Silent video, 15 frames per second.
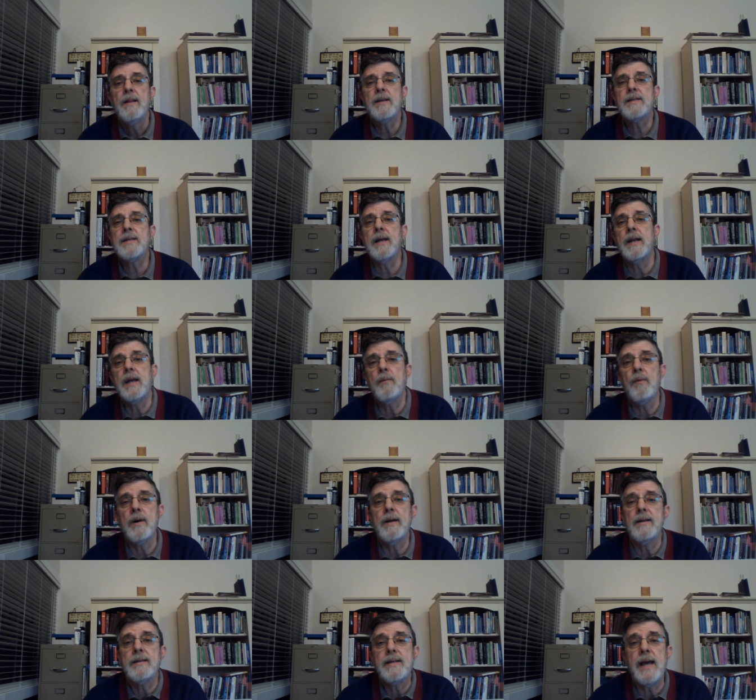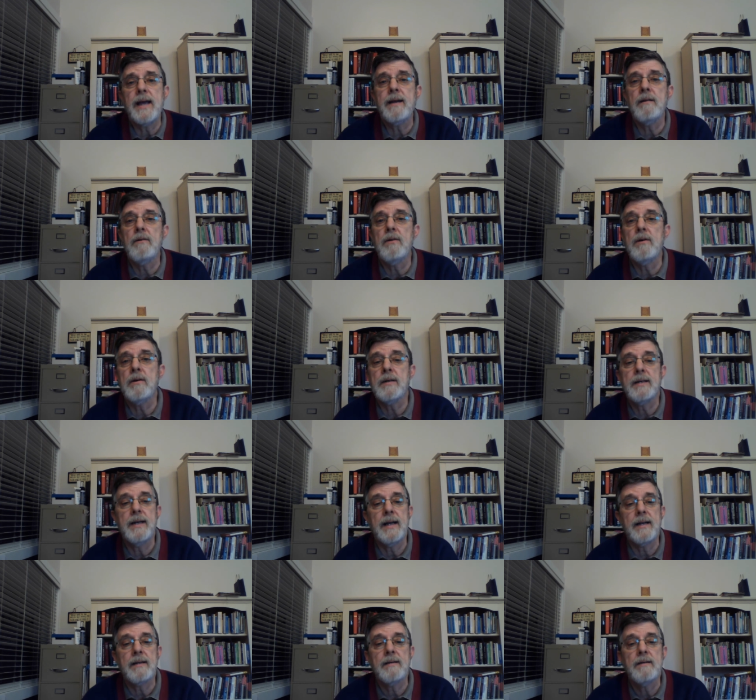This Sunday, we're going to take a look
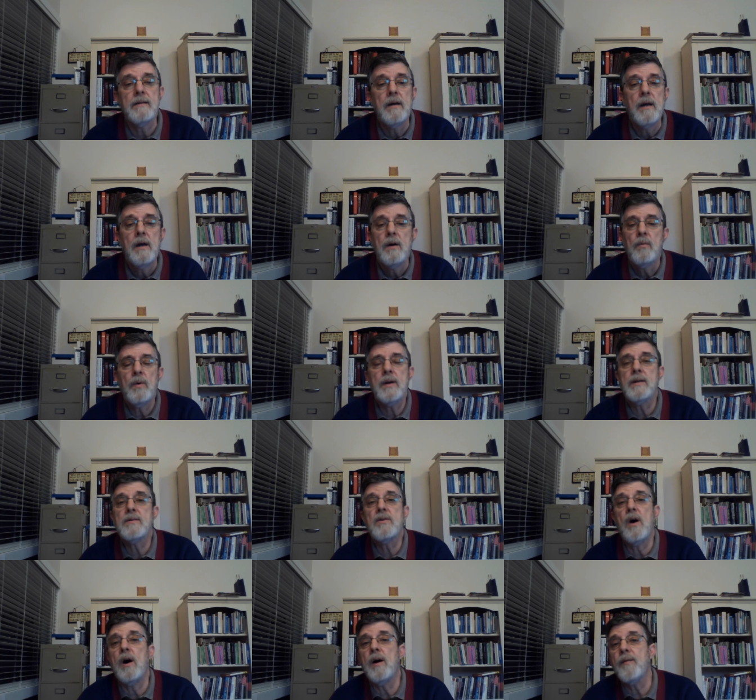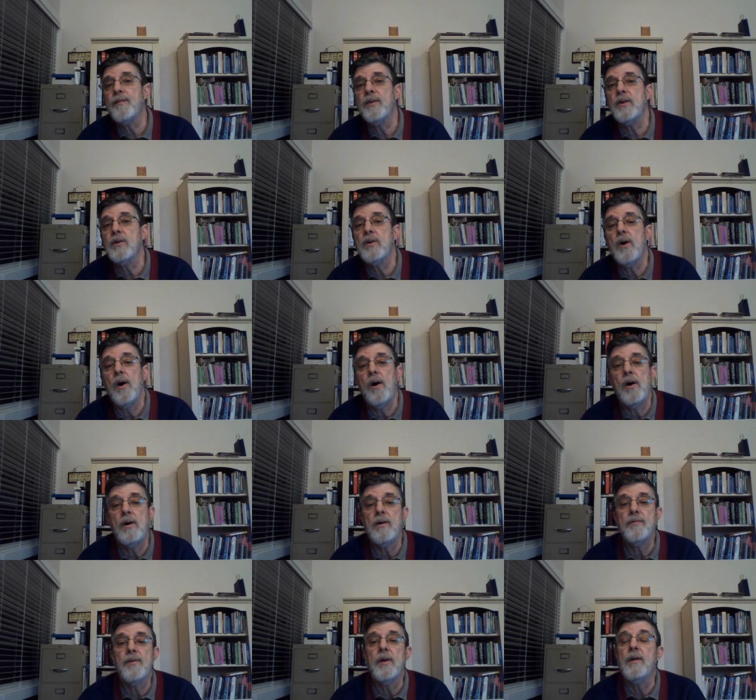at what is often
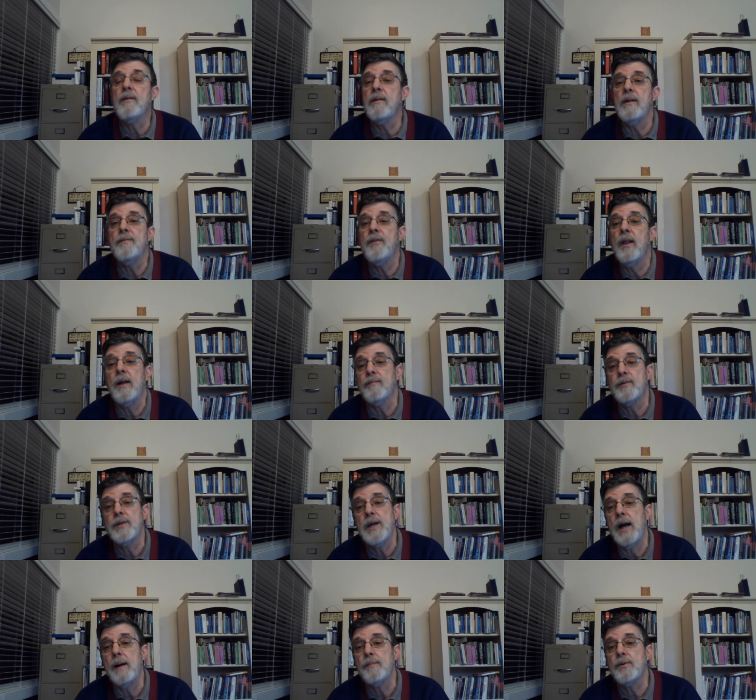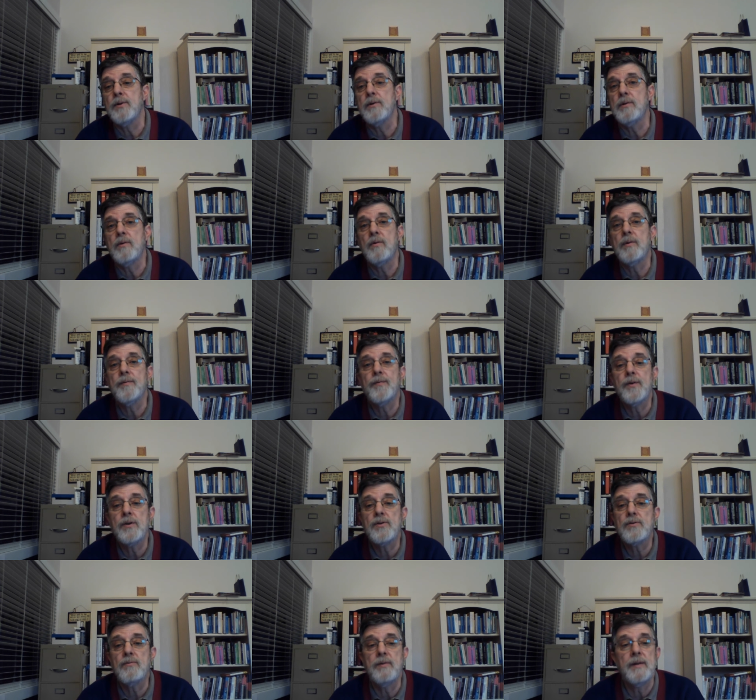called the love chapter or
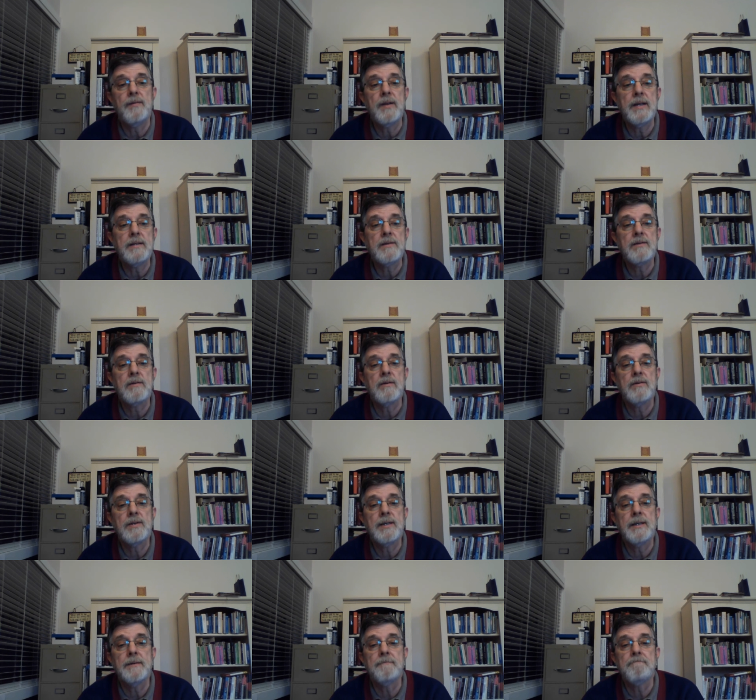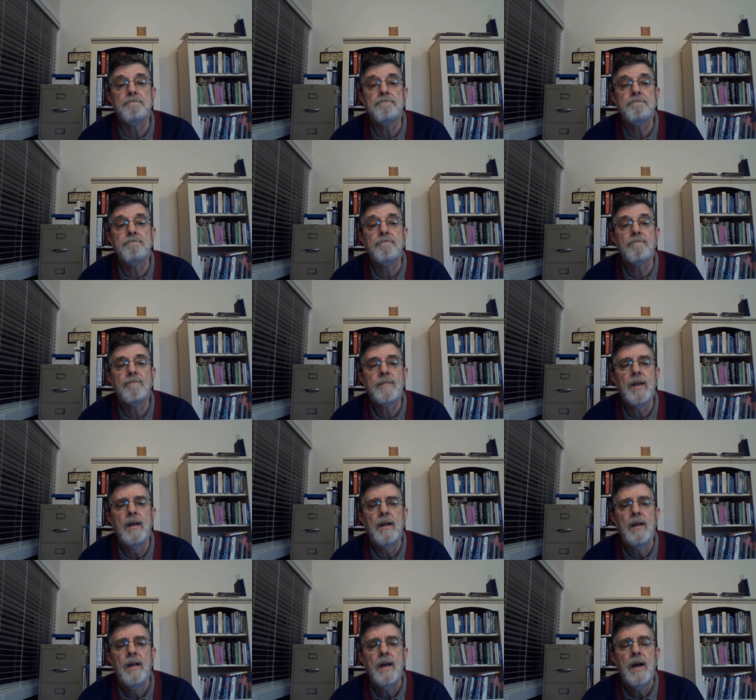1 Corinthians 13.
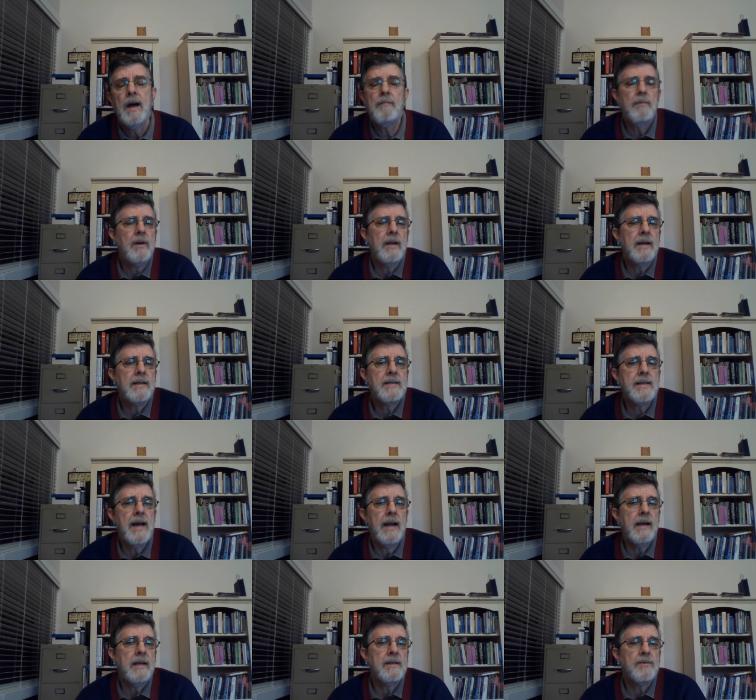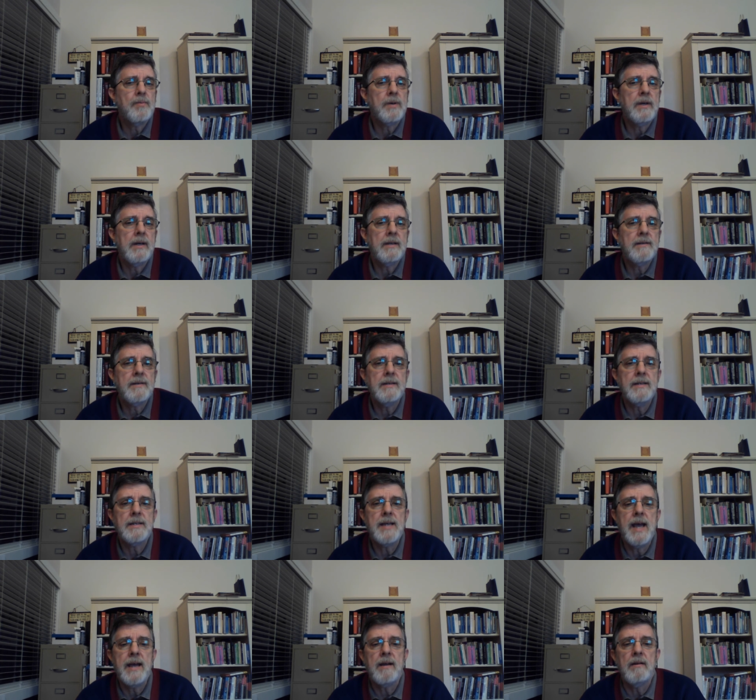I'm really excited because we're just going
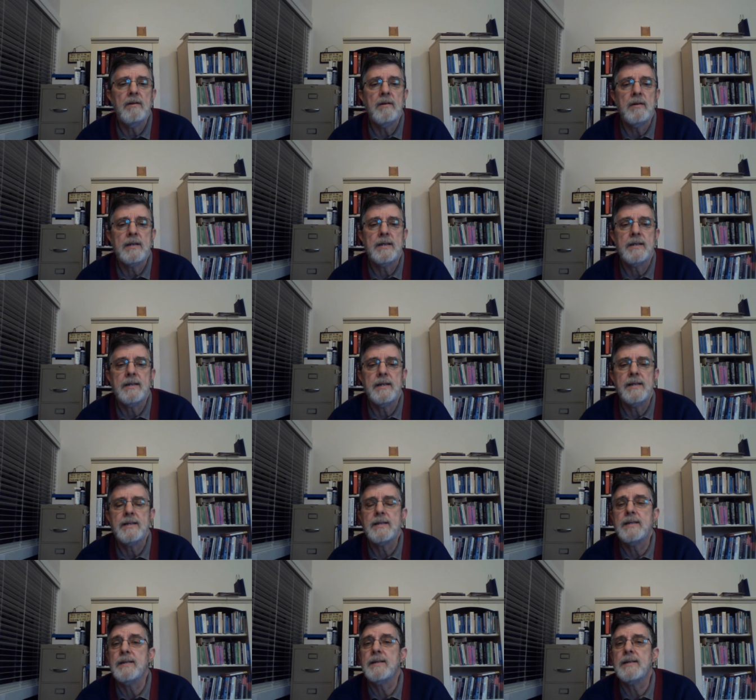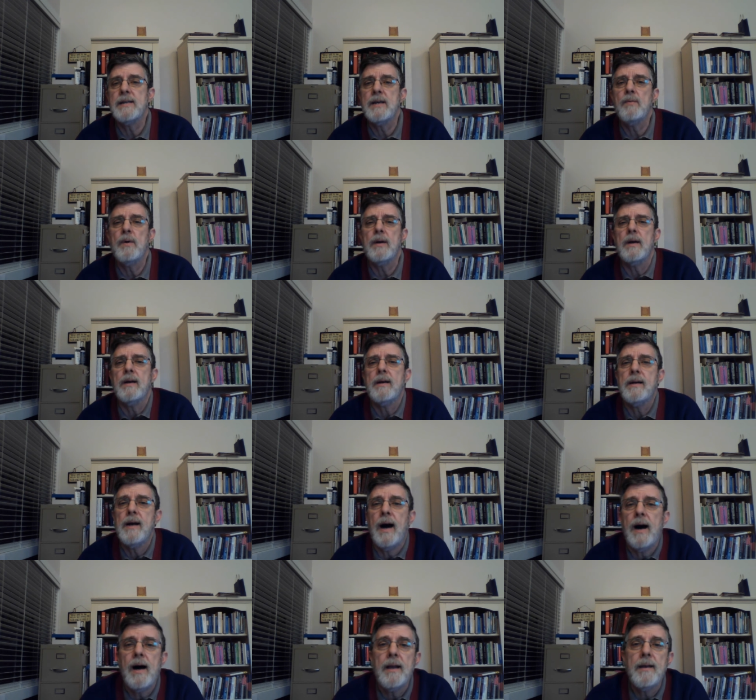to take a look at this and see what a
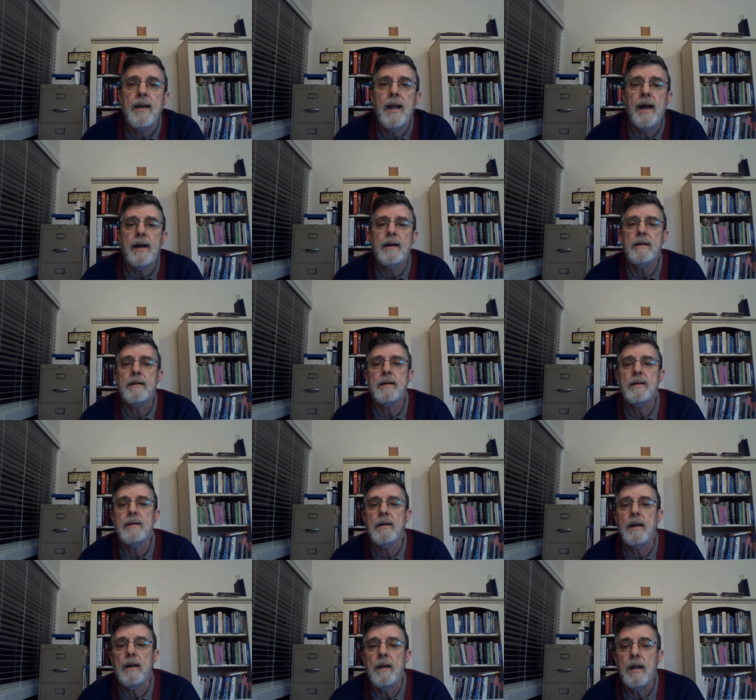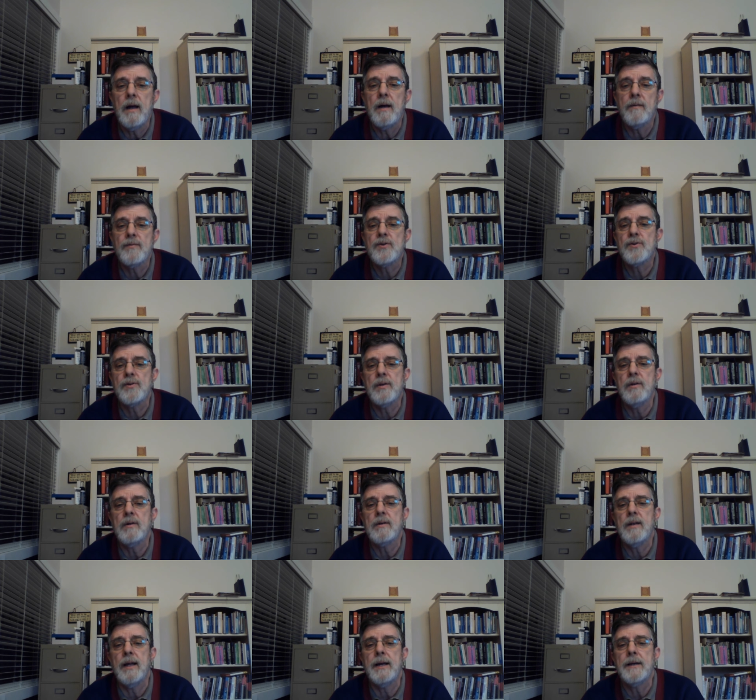godlike love should
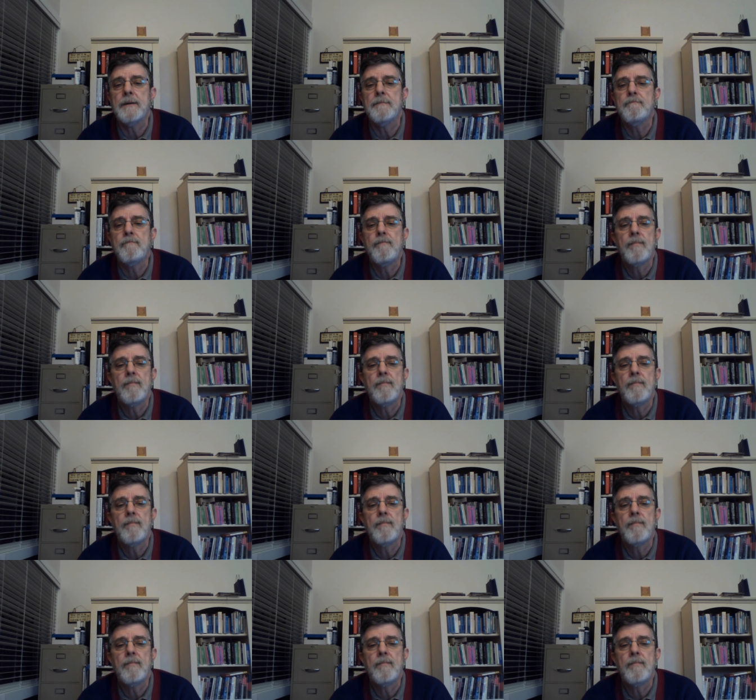look like.